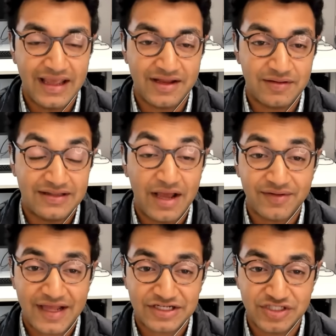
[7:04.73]
And that
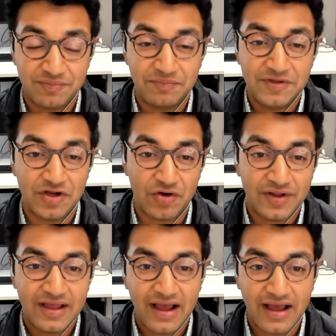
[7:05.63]
was actually, you
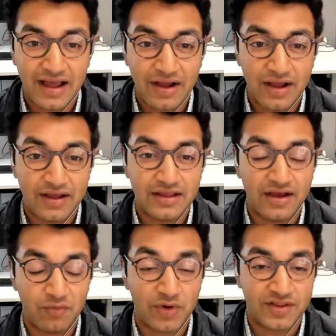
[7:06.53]
know, uh, uh, uh,
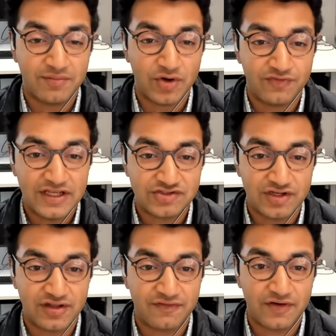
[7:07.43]
uh one of the
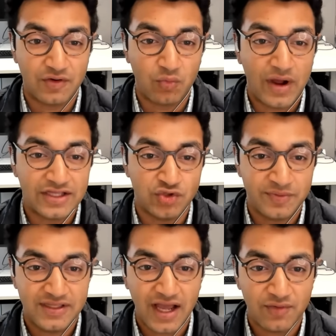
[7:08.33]
motivations for why
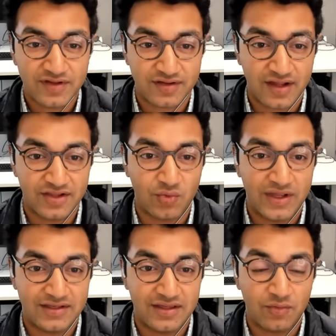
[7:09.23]
UPI was designed the
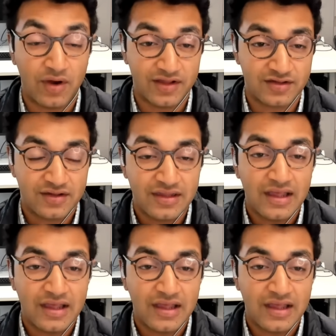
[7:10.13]
way it was,